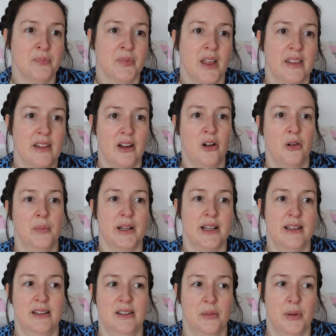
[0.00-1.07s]
and then I hold my
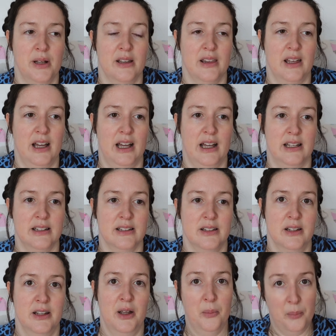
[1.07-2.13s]
keys in my other hand,
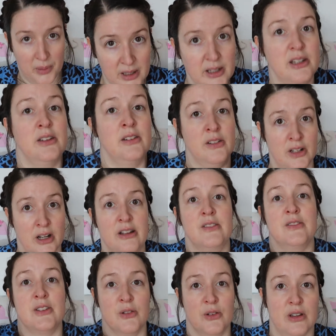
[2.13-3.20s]
but you know, you've
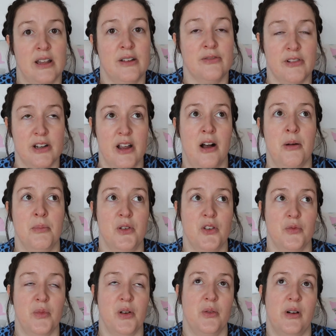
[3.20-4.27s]
still got that free arm
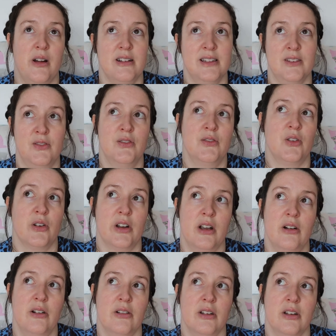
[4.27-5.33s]
movement, whereas if you've got it
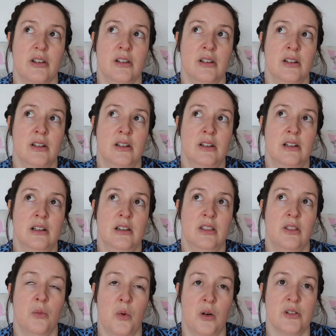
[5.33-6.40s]
on
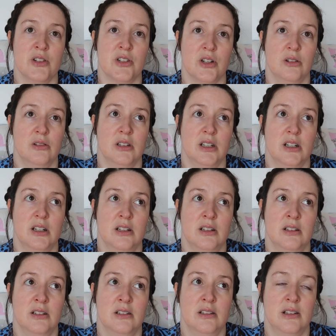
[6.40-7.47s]
the one shoulder,
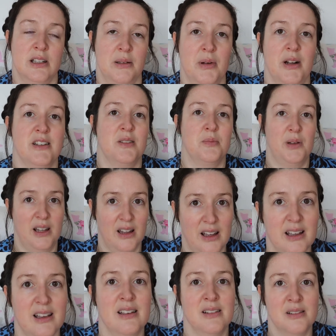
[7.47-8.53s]
it might just be
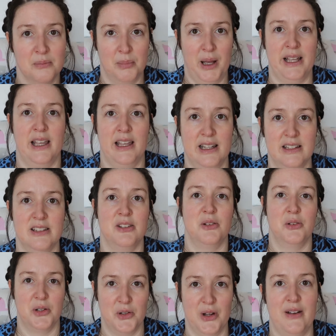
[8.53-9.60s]
like banging into you
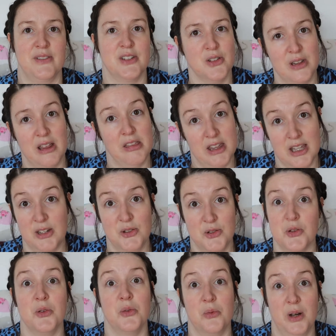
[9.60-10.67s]
and you're having to do that thing you
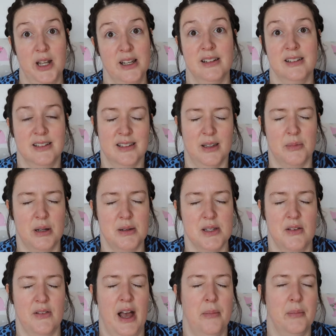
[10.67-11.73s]
do when sometimes you
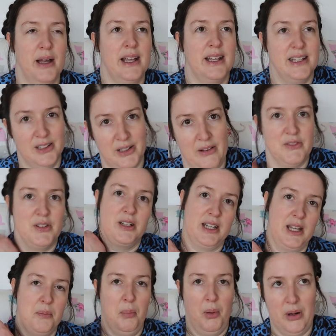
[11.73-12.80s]
have a handbag and you have to
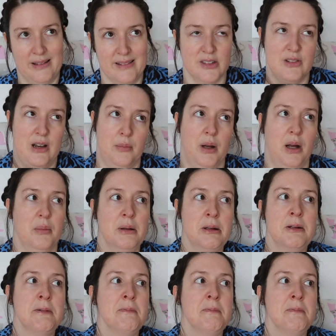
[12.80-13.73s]
keep pulling the strap up.